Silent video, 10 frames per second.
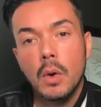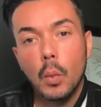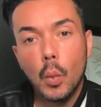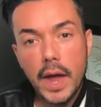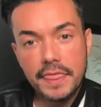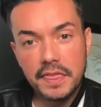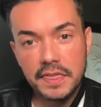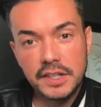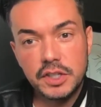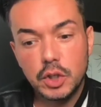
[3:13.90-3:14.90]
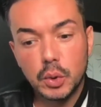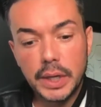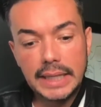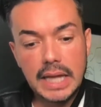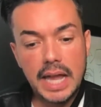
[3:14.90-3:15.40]
with the
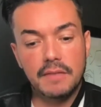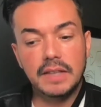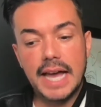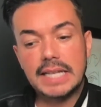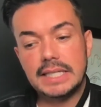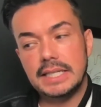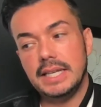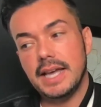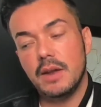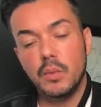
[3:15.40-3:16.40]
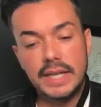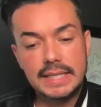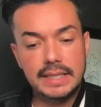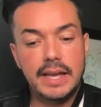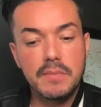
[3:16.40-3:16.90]
storyline of lexi and we
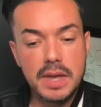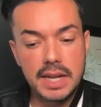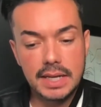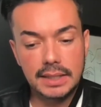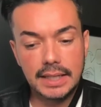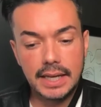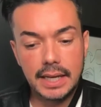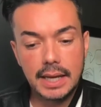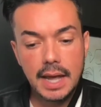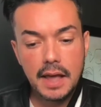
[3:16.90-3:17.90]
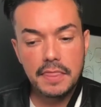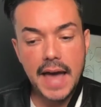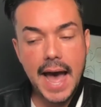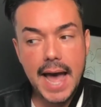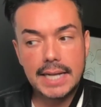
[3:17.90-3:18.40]
see immediately
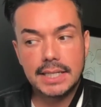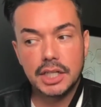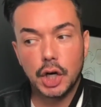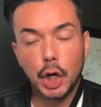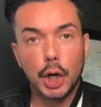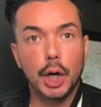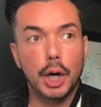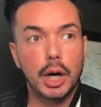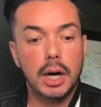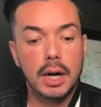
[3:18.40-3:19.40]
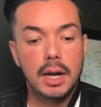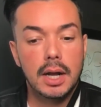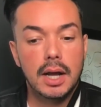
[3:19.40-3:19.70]
that her